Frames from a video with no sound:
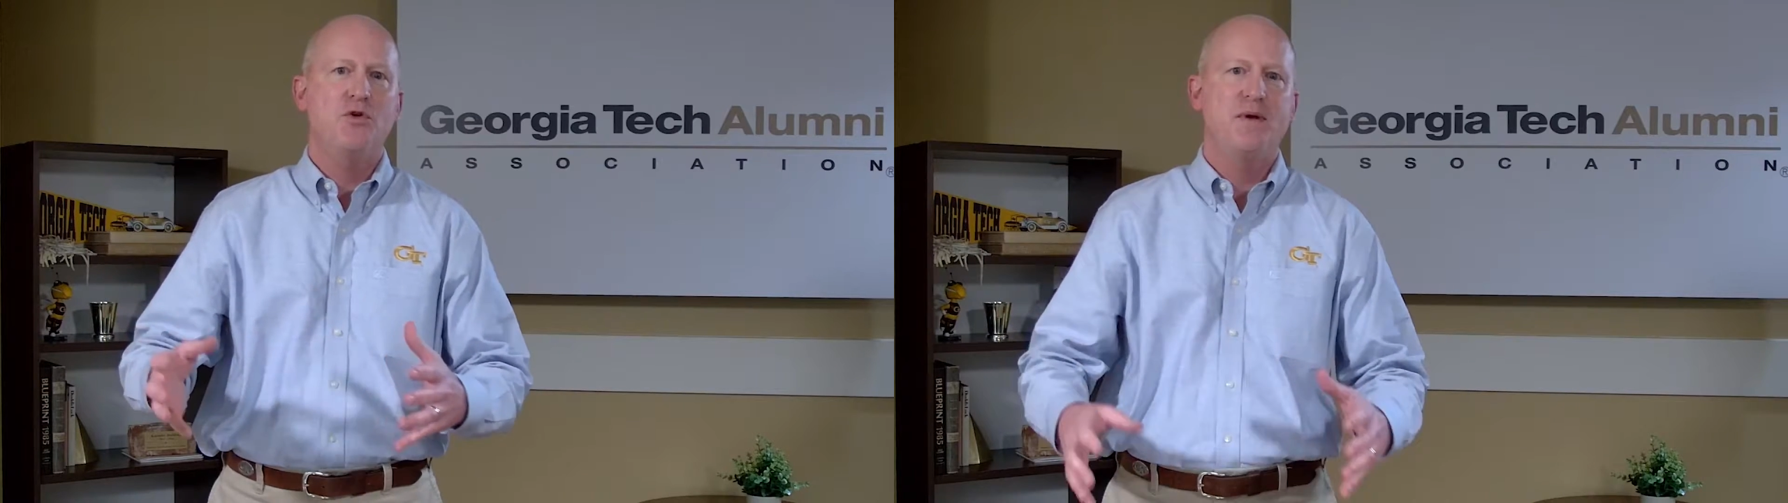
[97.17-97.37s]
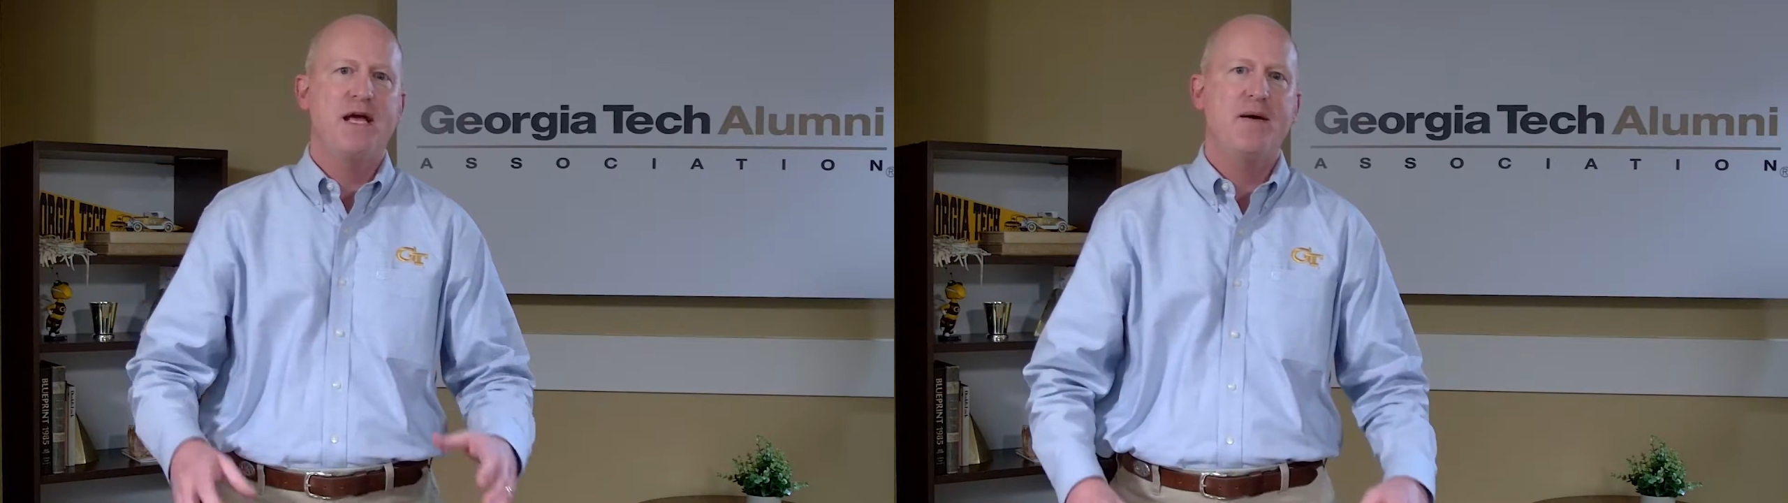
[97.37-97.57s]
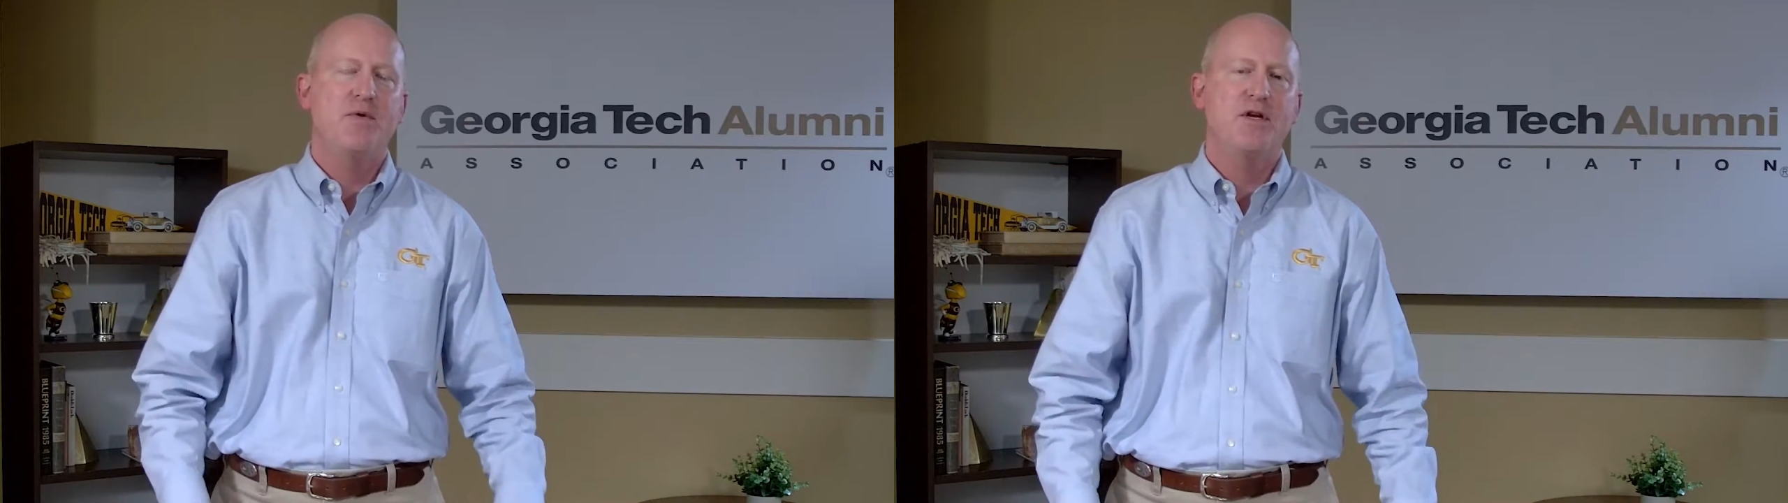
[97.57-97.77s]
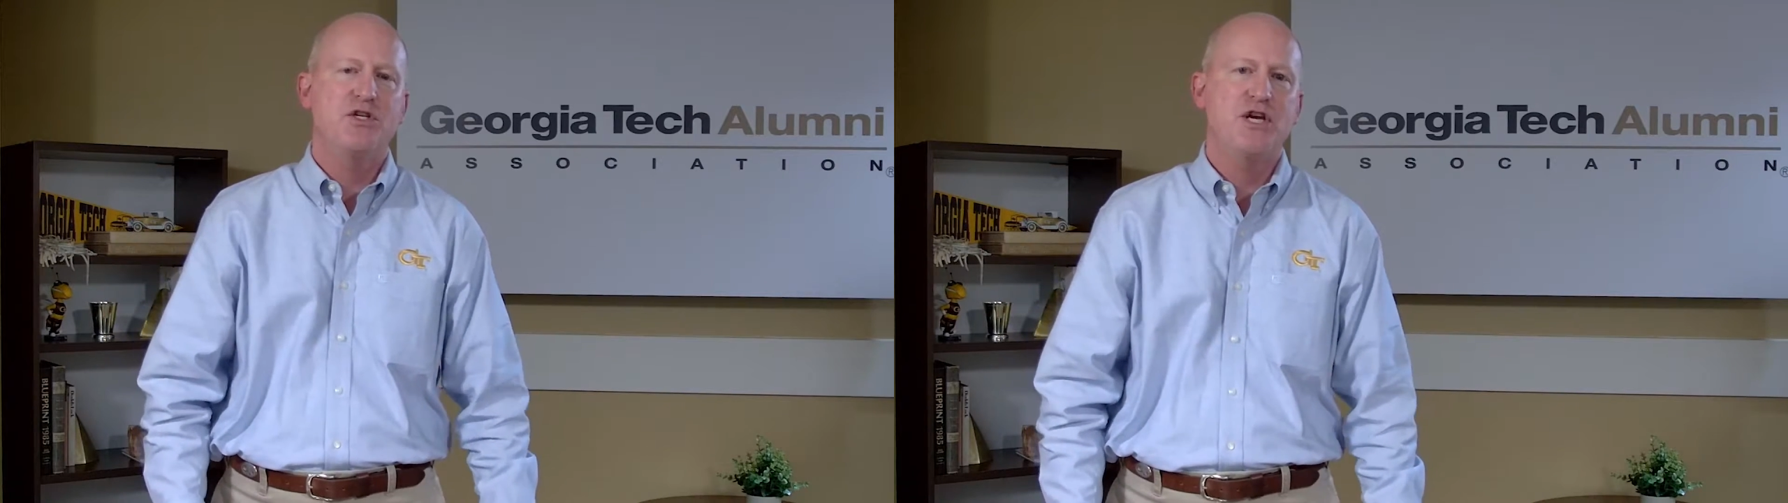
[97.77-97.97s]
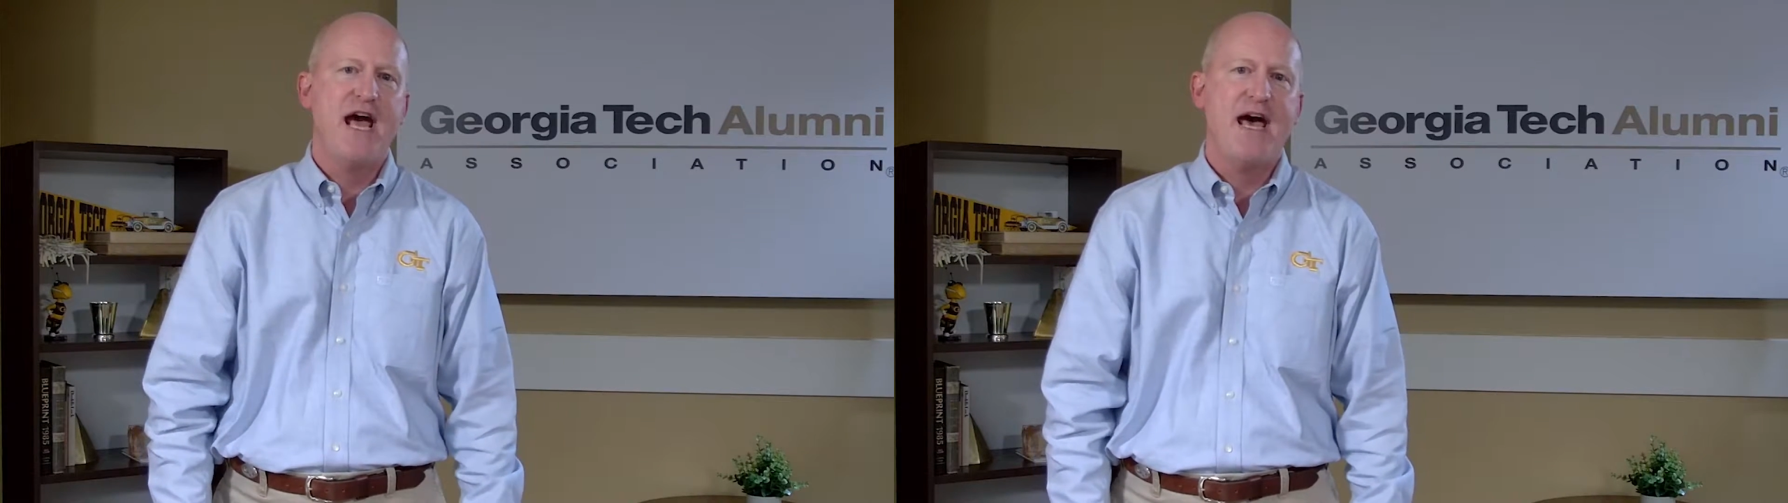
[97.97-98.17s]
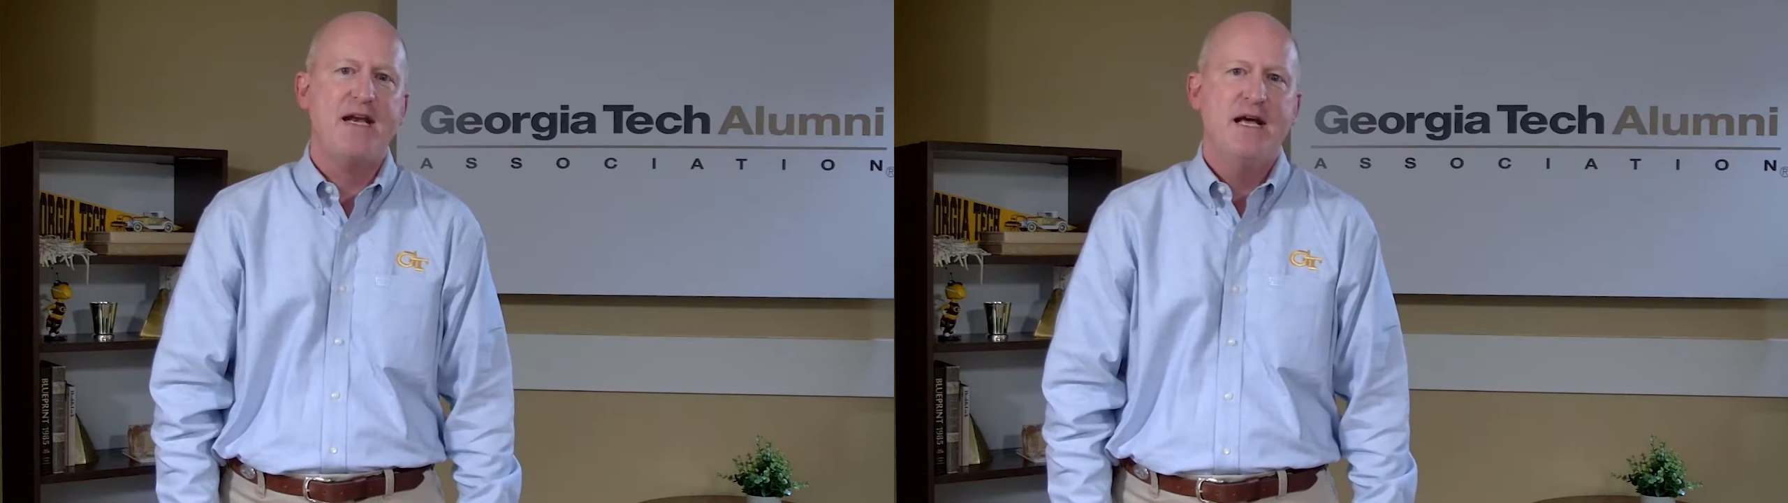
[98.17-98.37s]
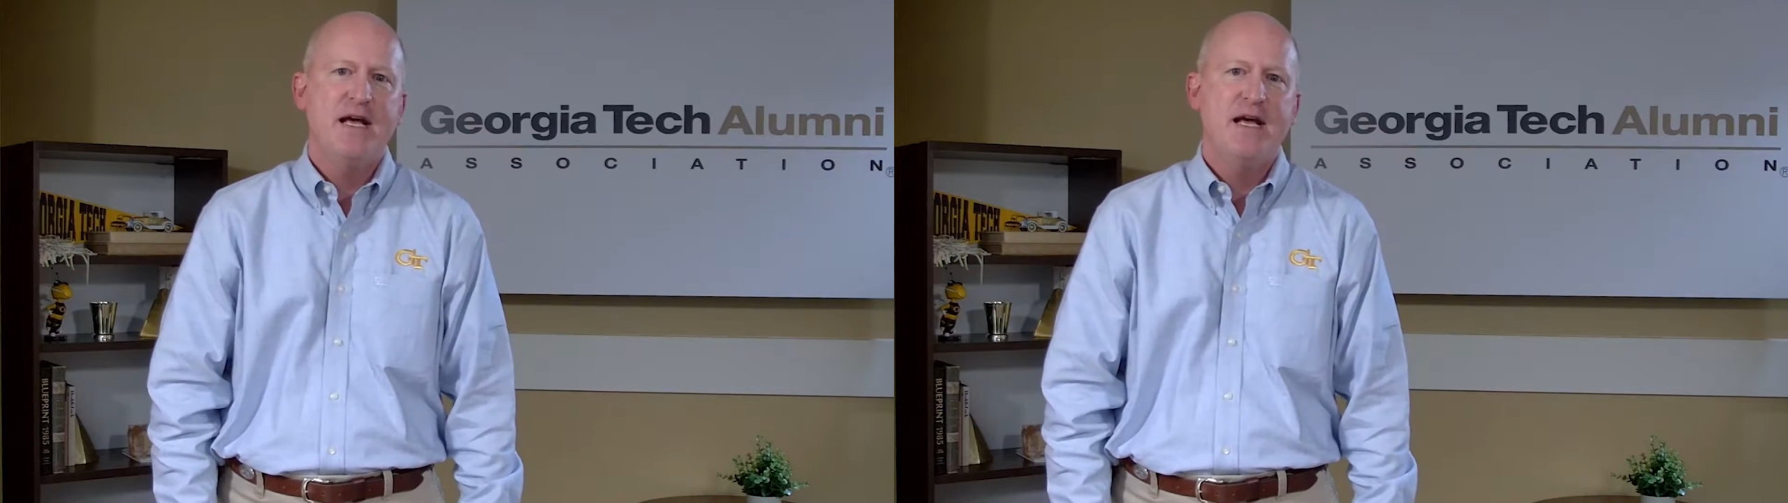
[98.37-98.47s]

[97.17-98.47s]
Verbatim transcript: to be able to chat,